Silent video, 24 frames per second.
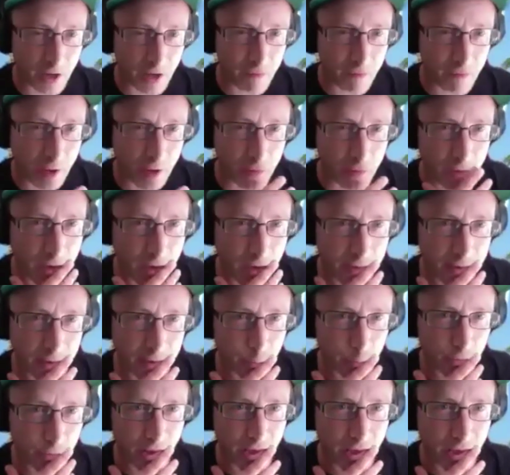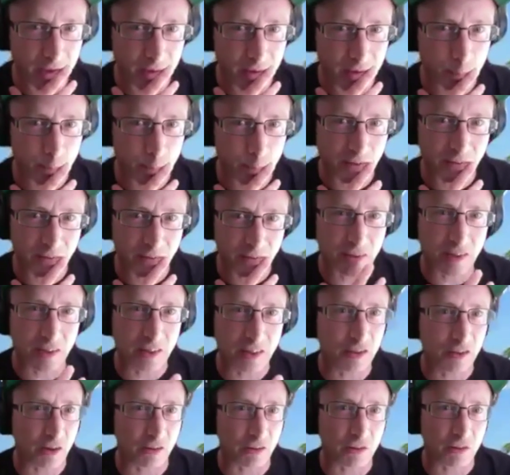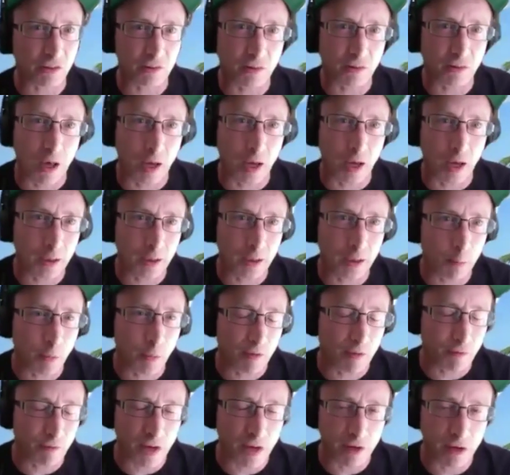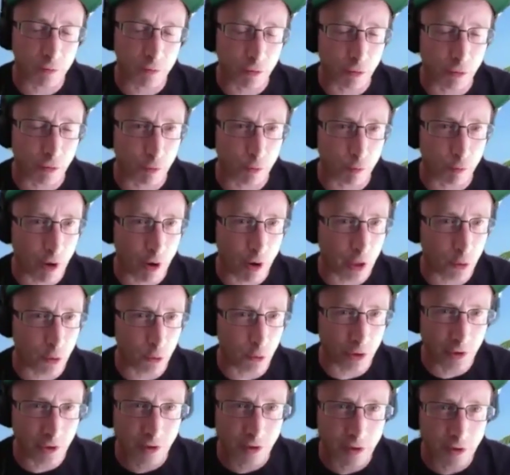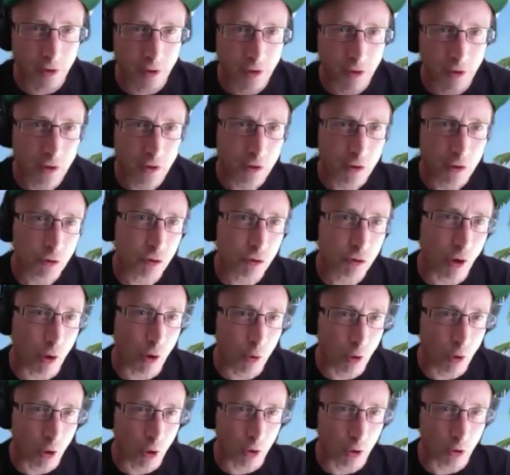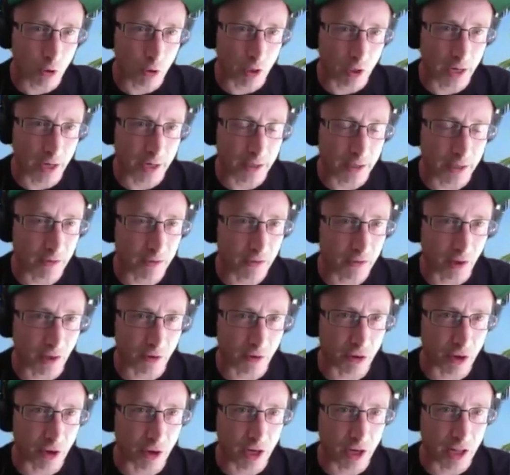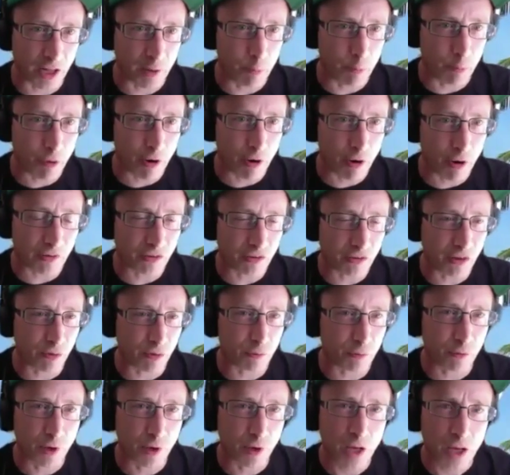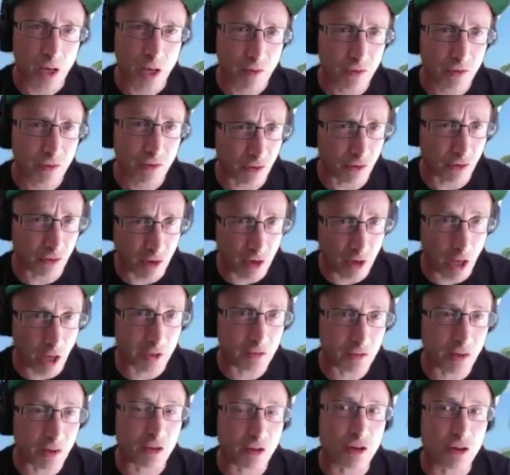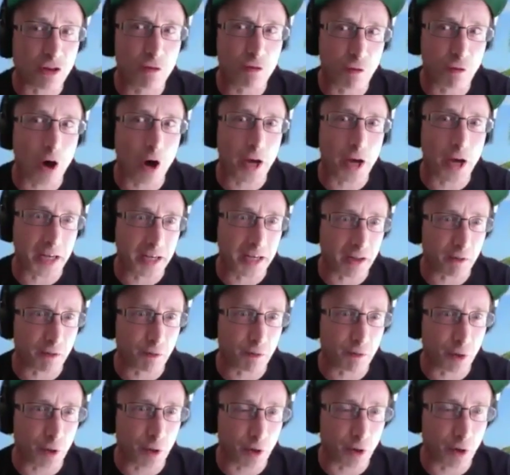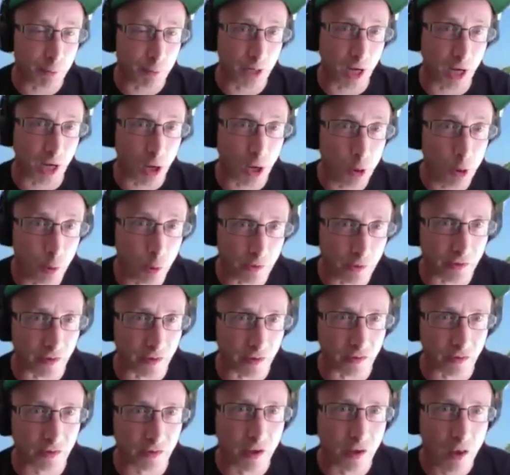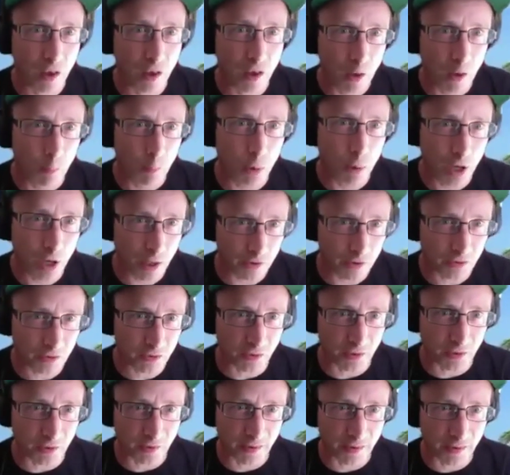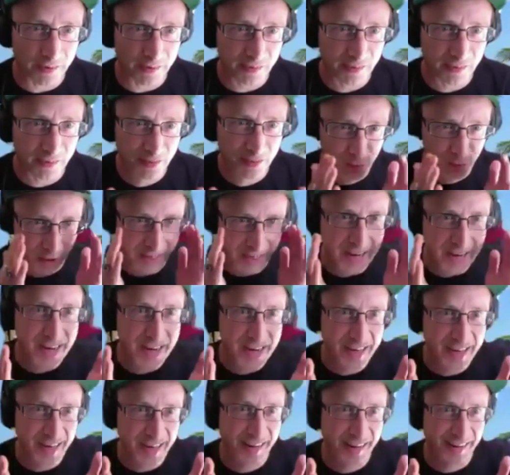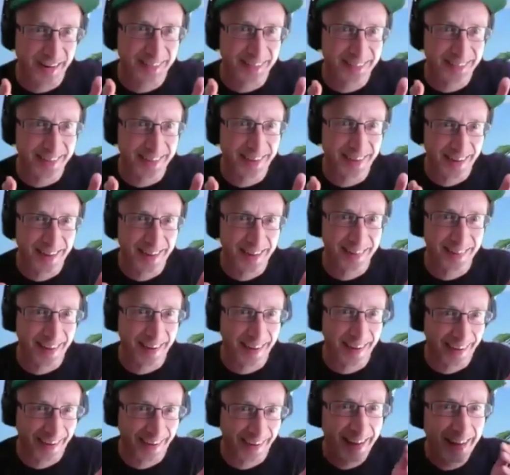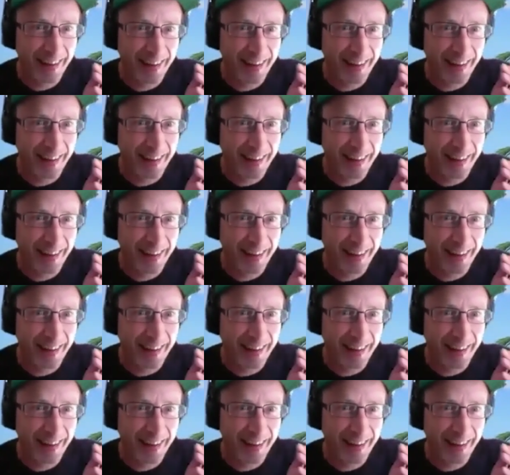I found that was like basically just like my favorite record in so long, and such a kind of impressive such a find, if you know what I mean, like, who is this person, this is ridiculous kind of thing.